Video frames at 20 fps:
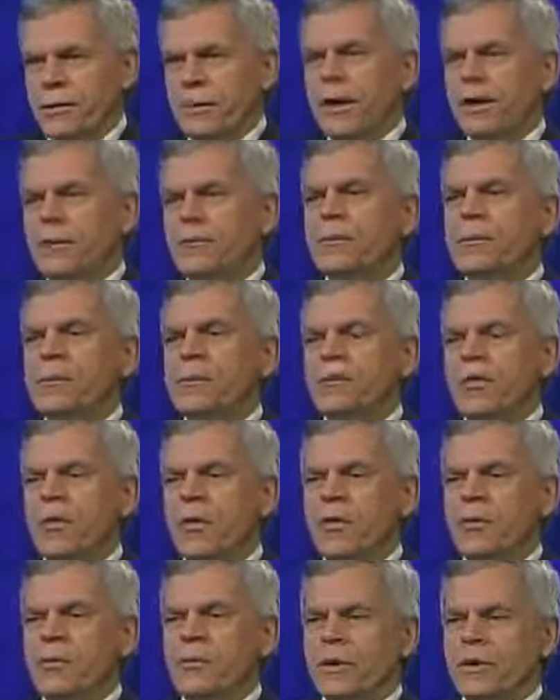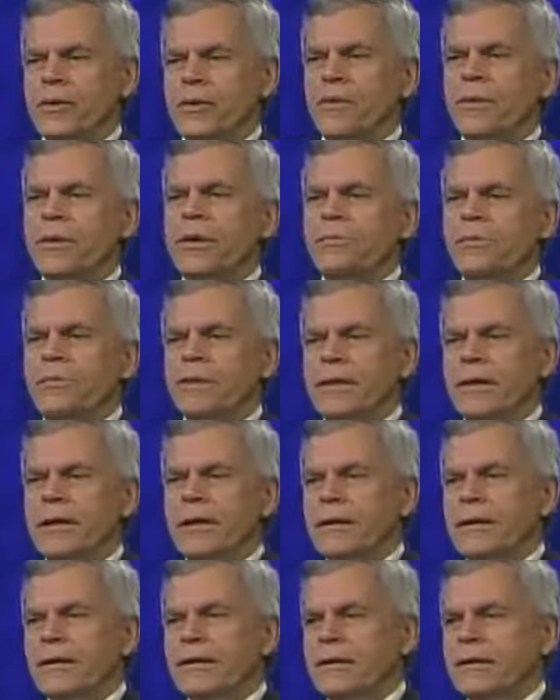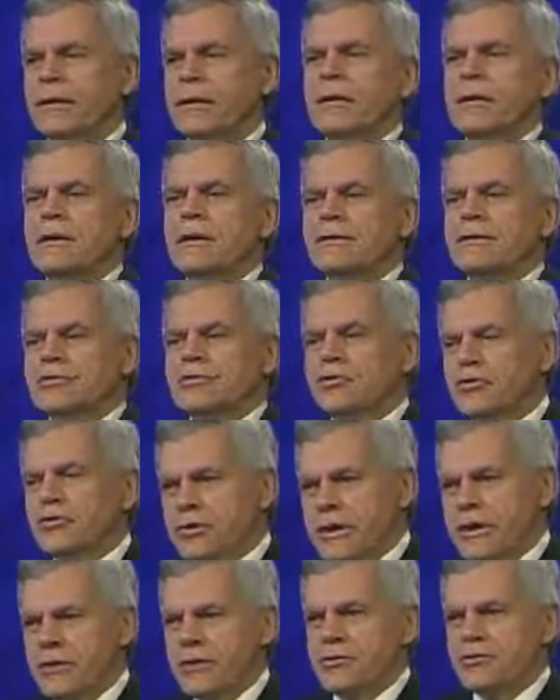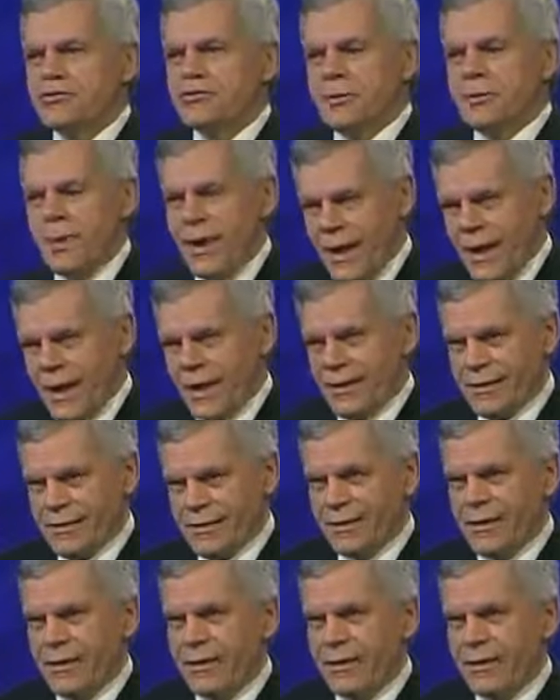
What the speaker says: would not be known by the people in Turkey or Japan.